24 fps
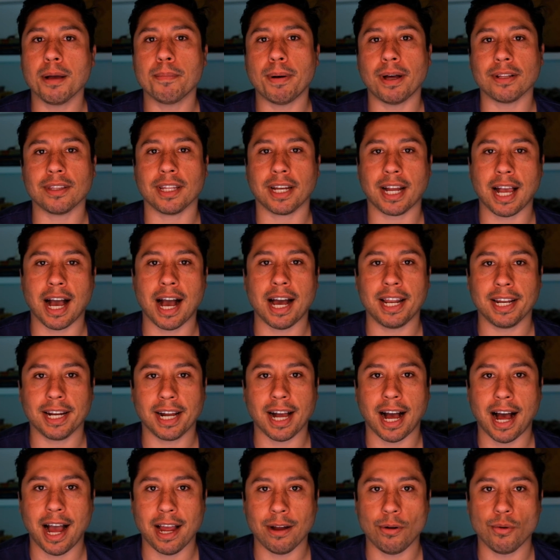think about the kind
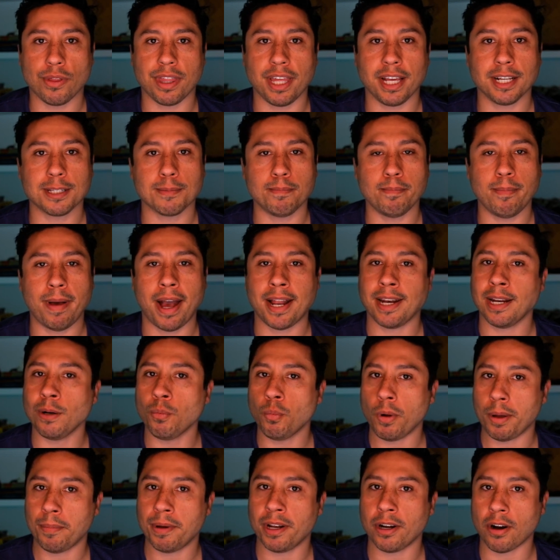of guy who thinks men
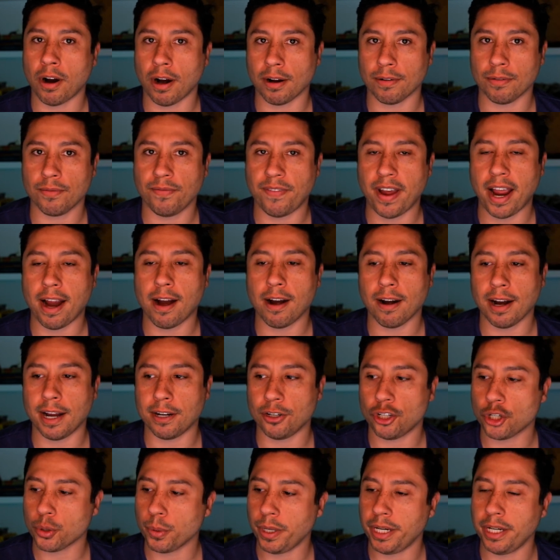and women are fair
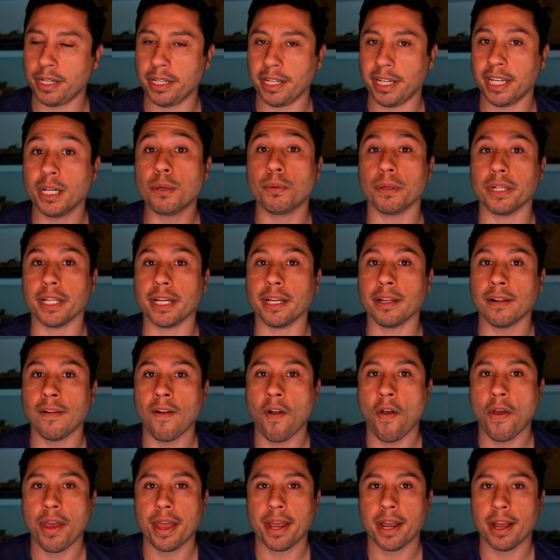and treated equally.
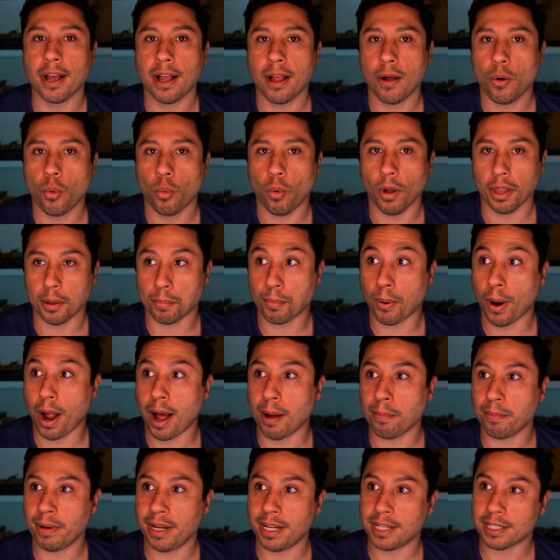Well, the
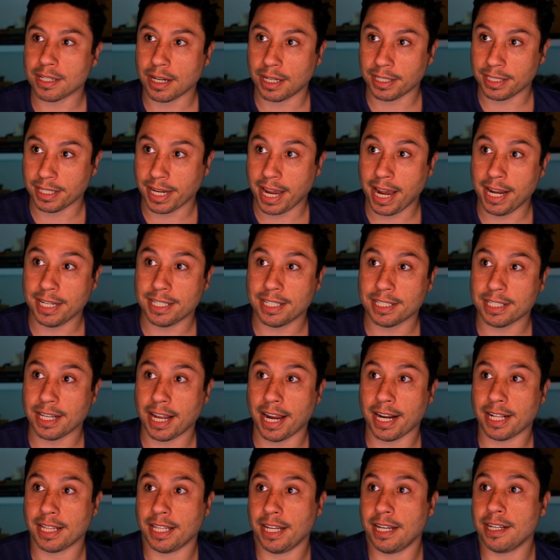problem is, in cases
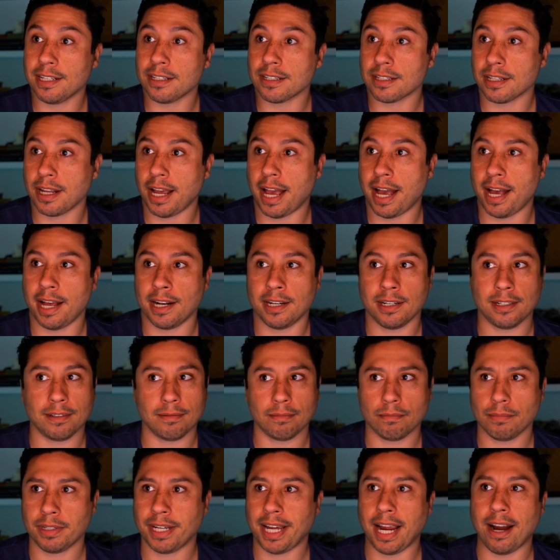like this, and
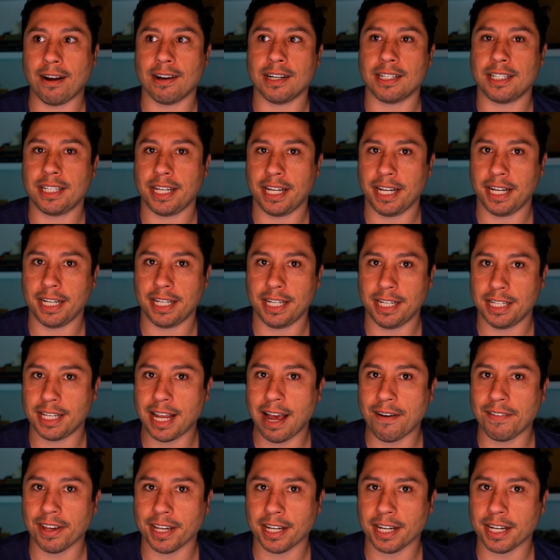guaranteed he's
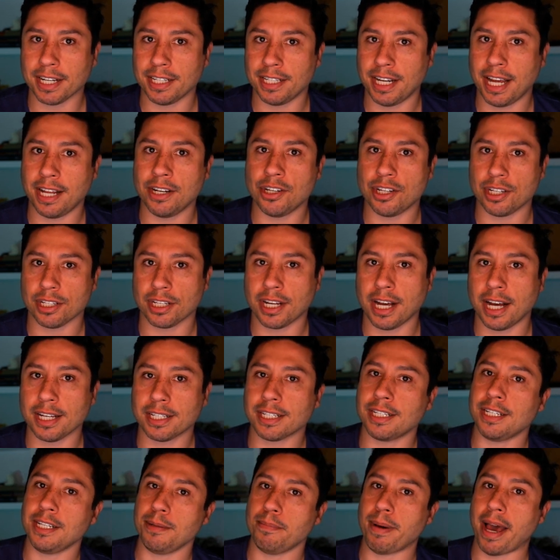having a contentious
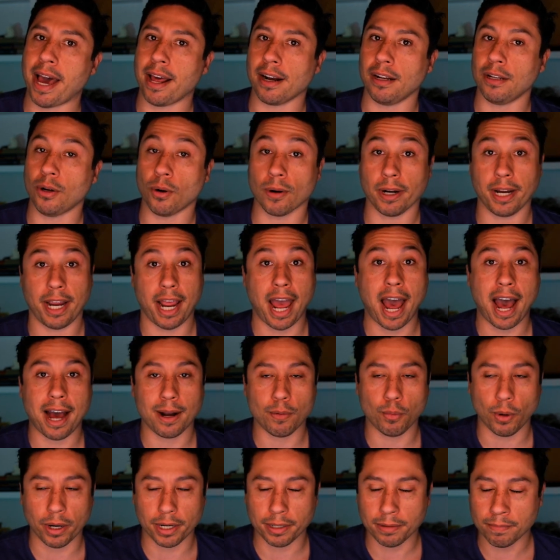custody battle, or he
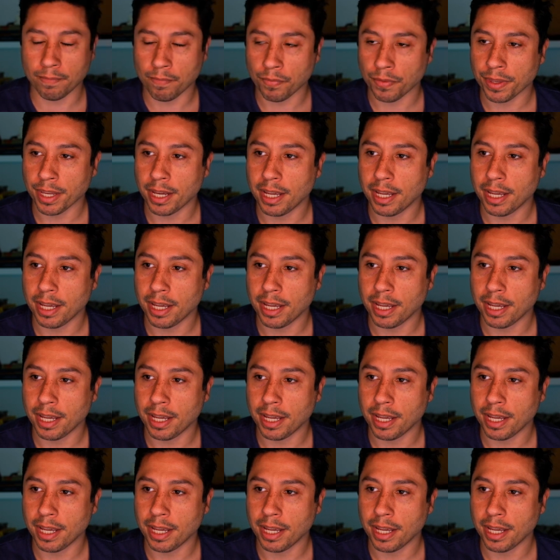had one,